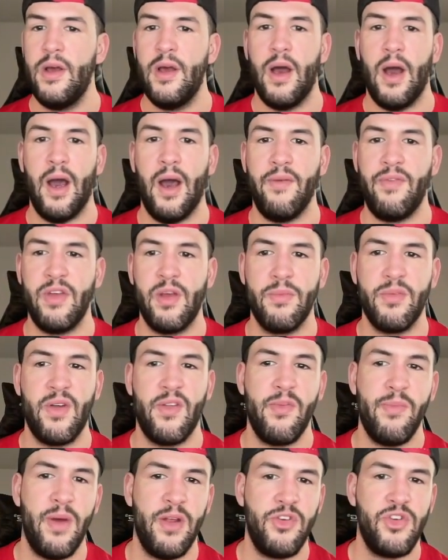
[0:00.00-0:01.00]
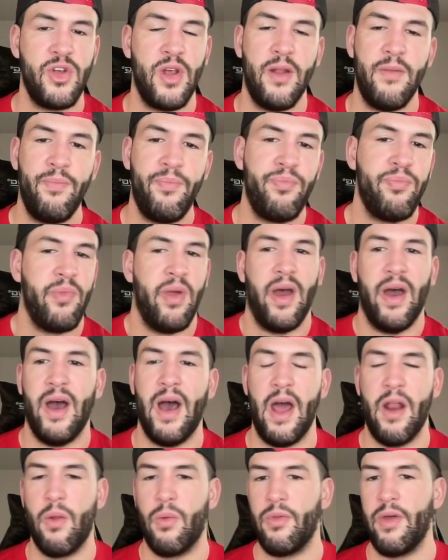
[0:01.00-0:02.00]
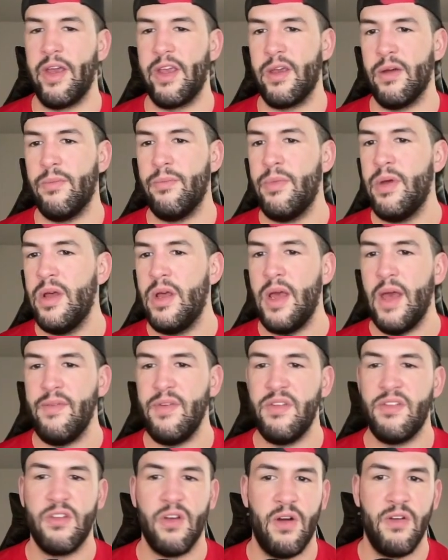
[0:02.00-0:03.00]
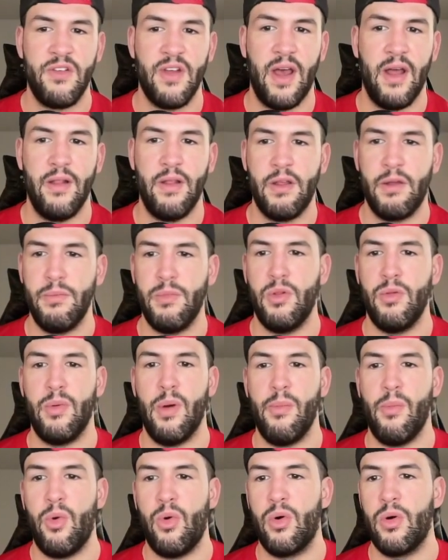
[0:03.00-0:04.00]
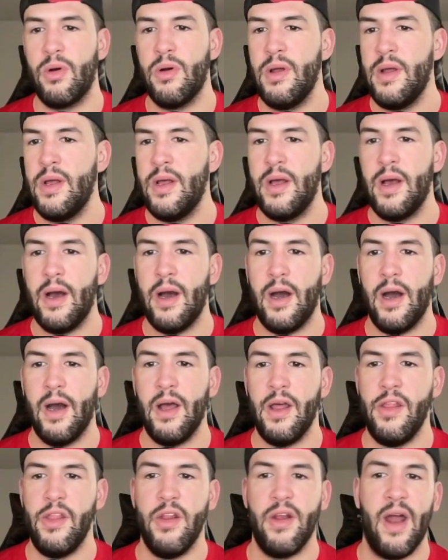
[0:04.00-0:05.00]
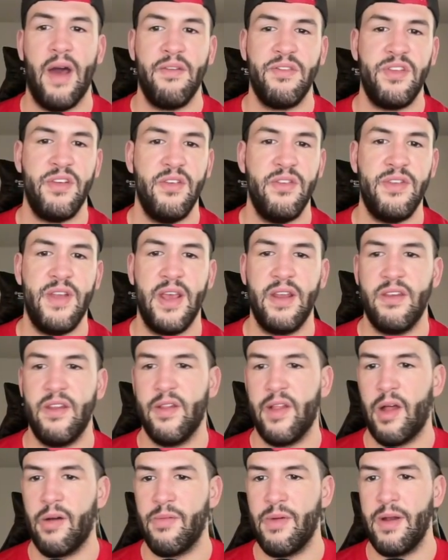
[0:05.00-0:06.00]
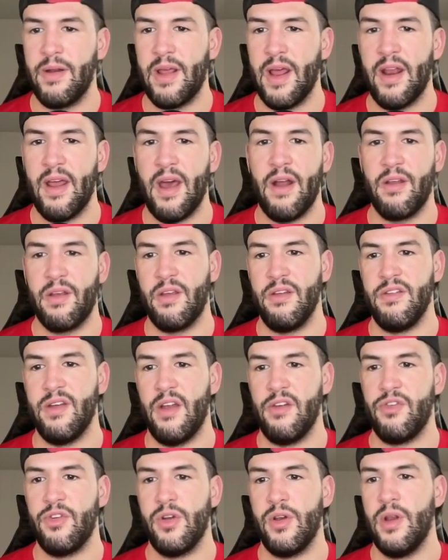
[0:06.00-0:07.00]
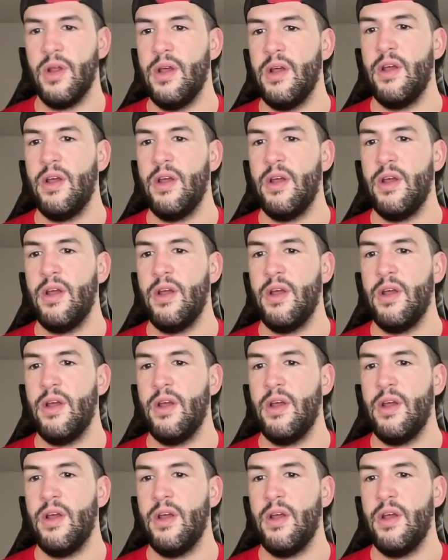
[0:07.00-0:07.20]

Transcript: If he comes off the bench again, I don't like him. If he starts, I like him a little bit more. And then obviously it would take DeLon Wright kind of out of contention.